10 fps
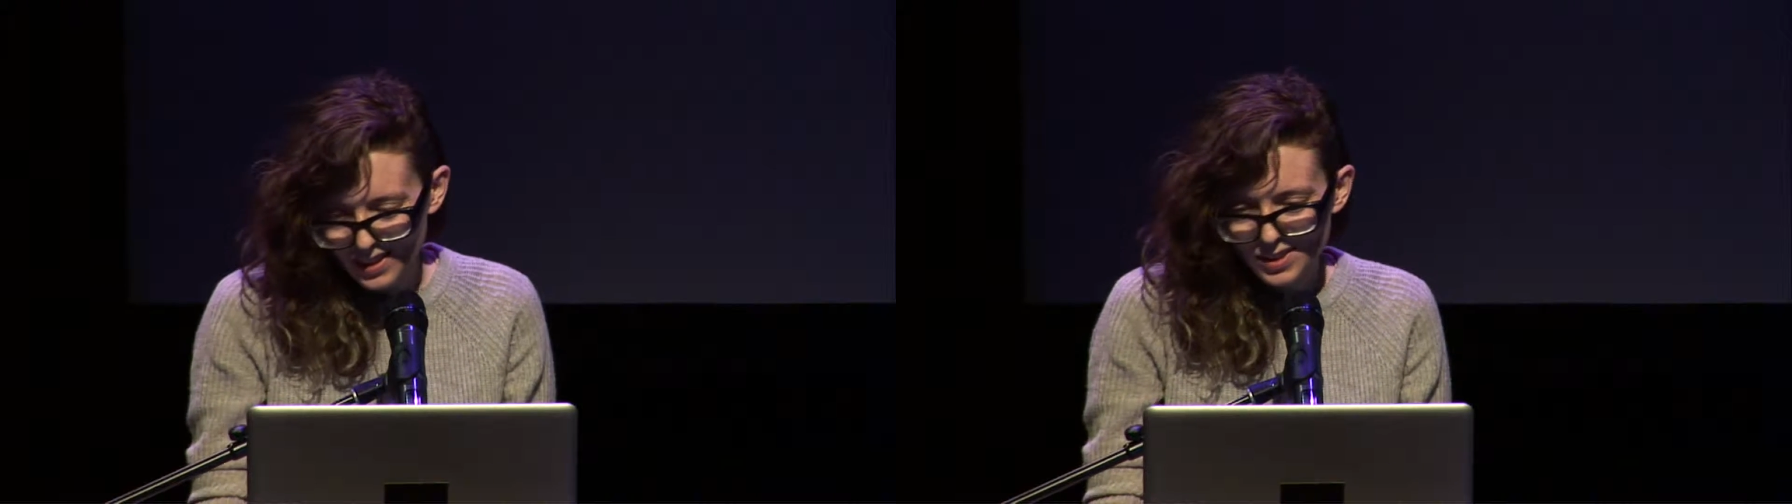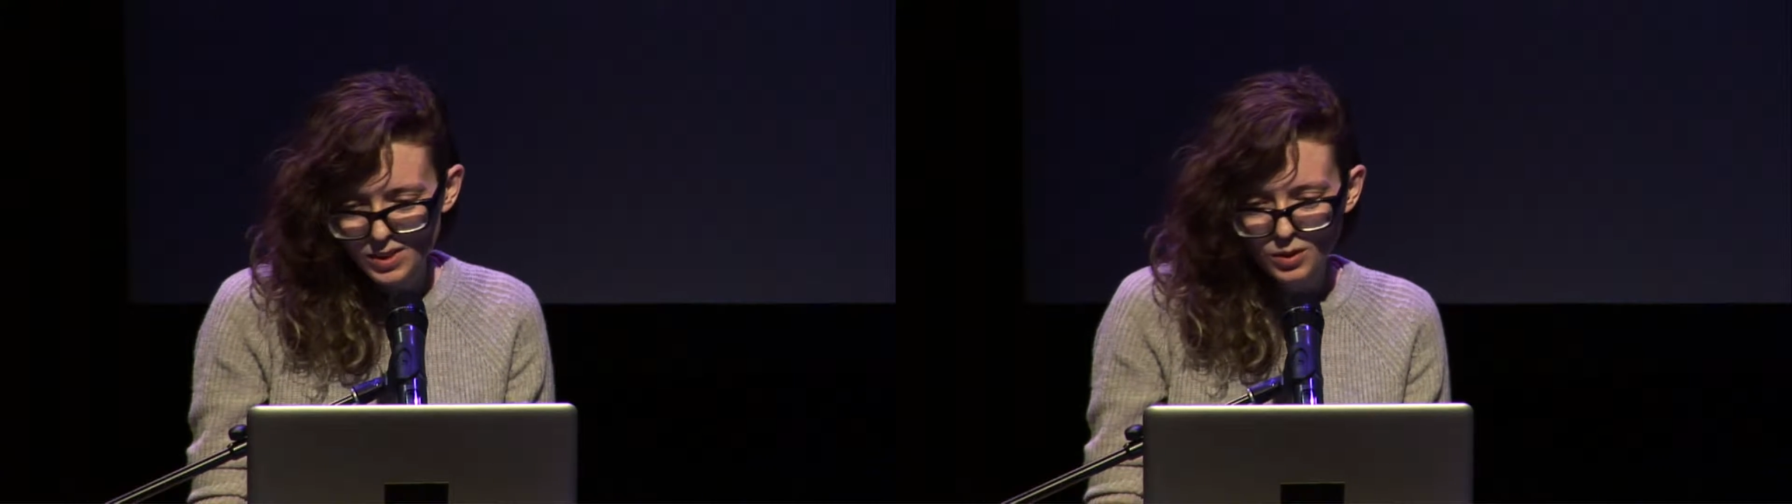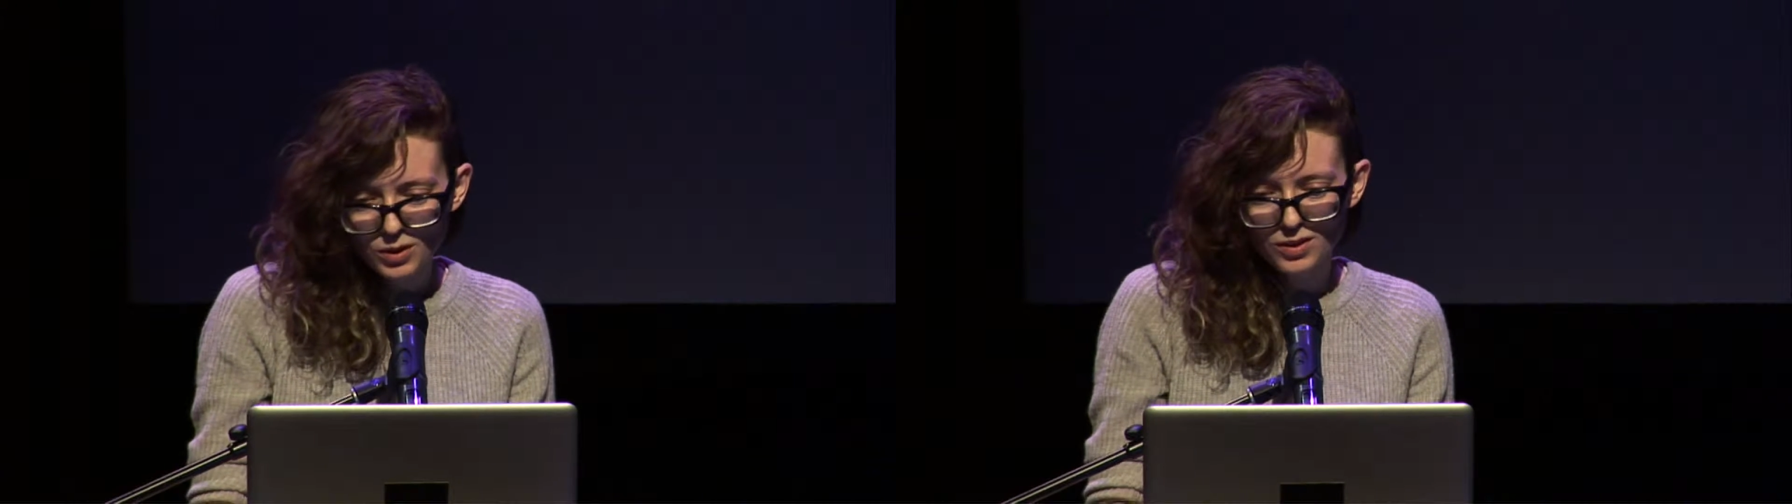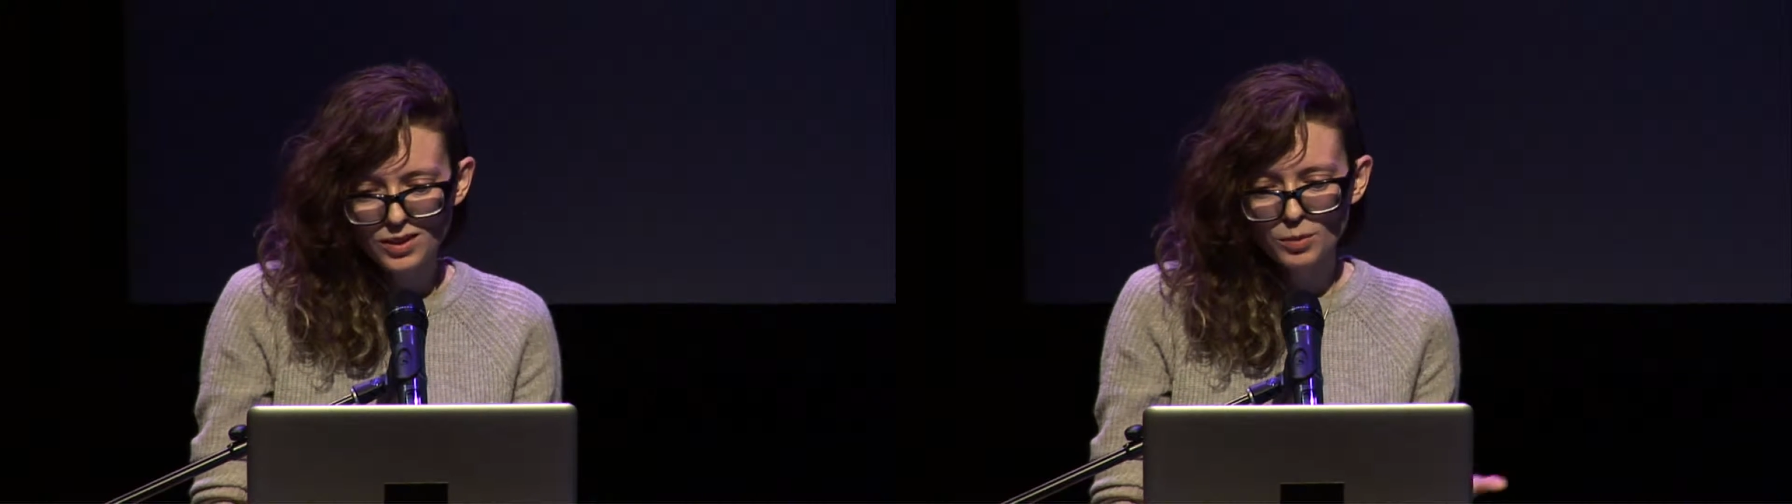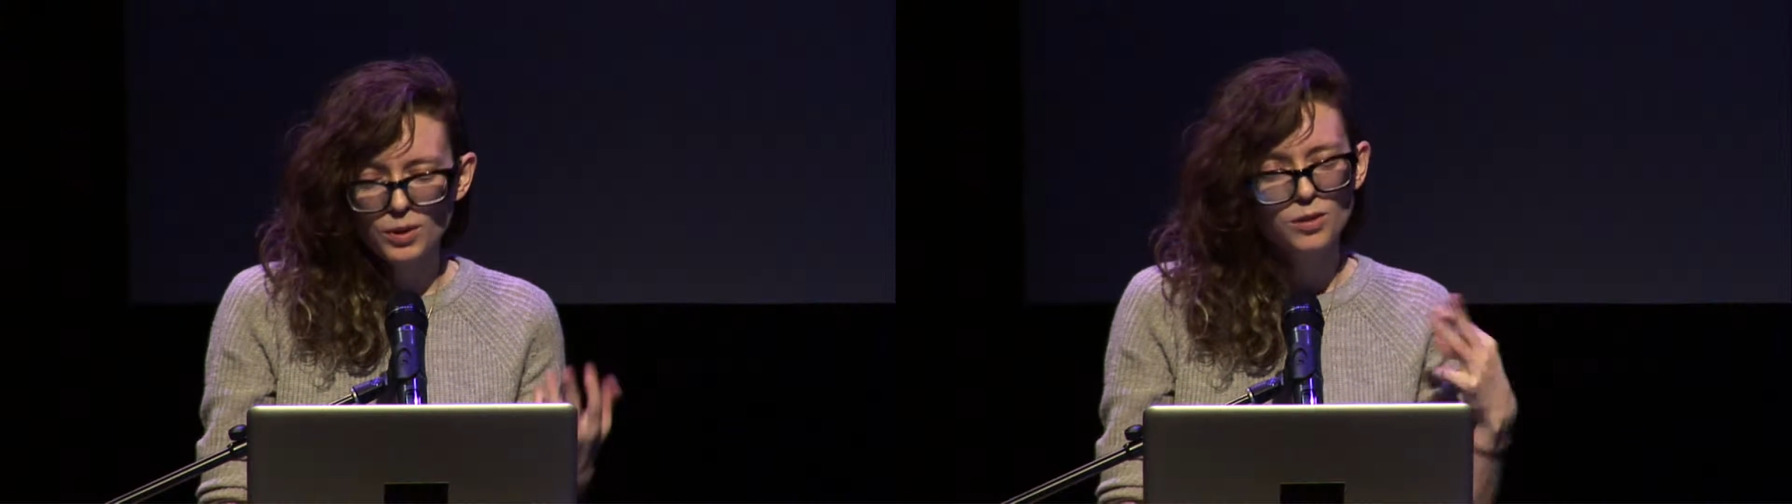So
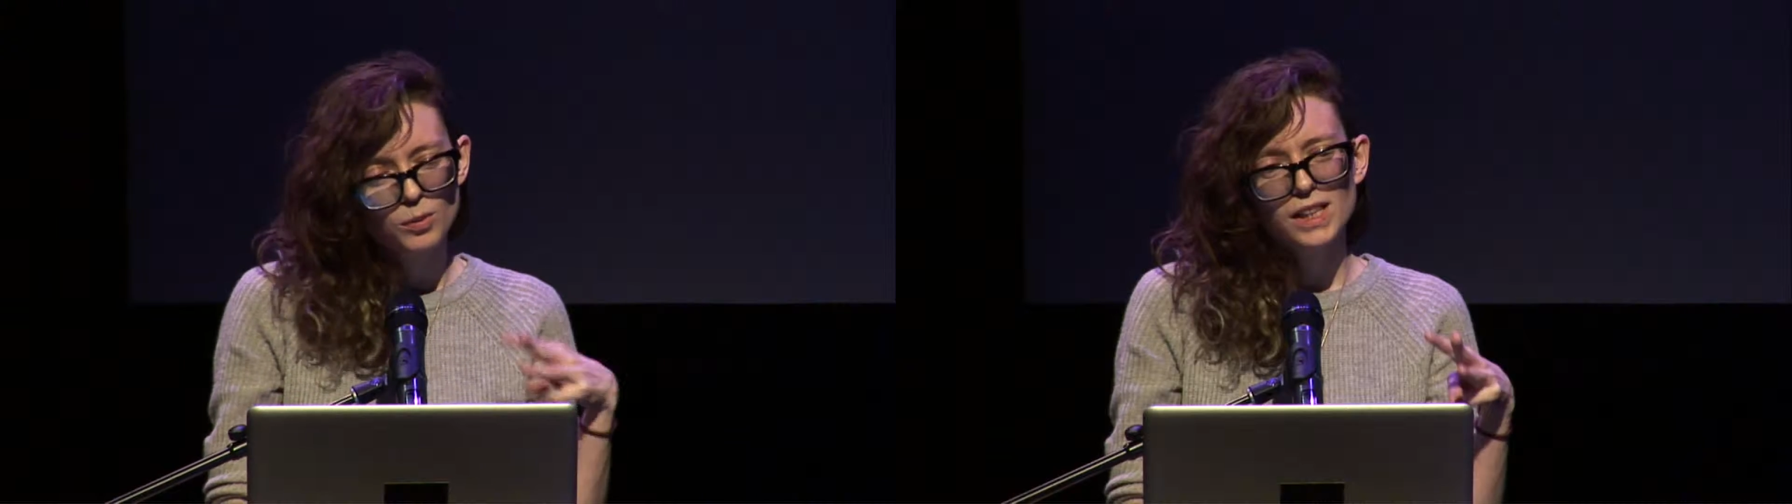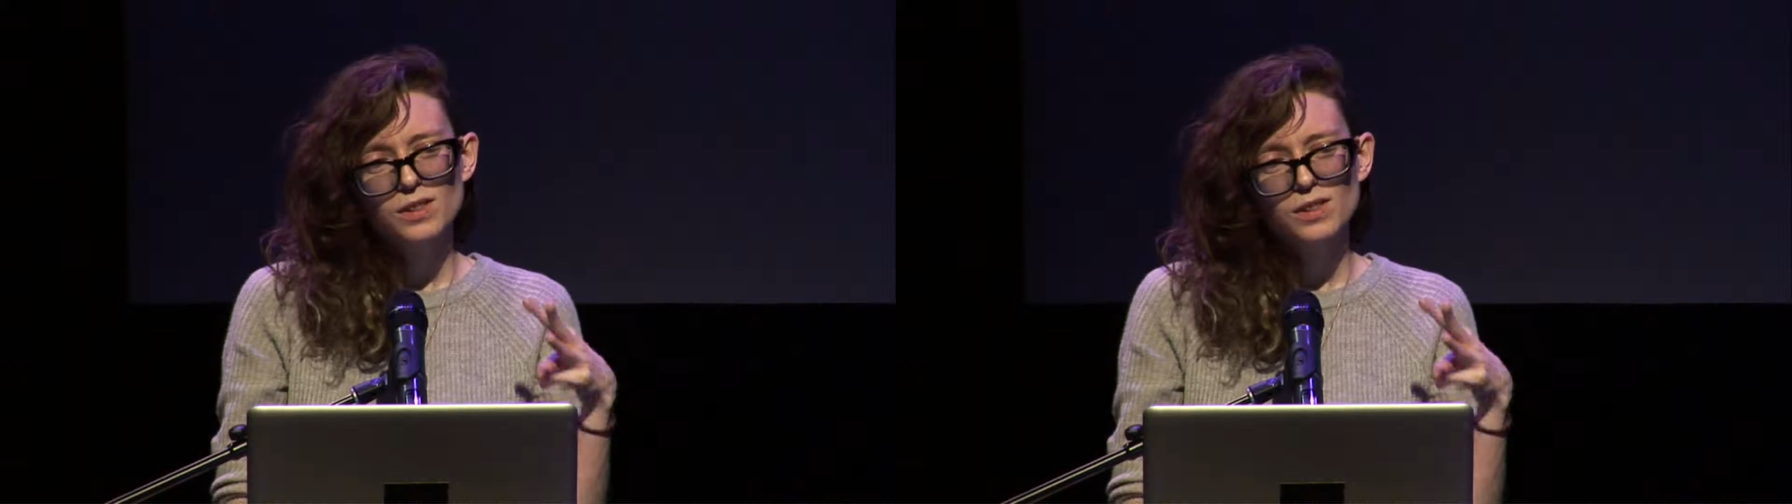there were three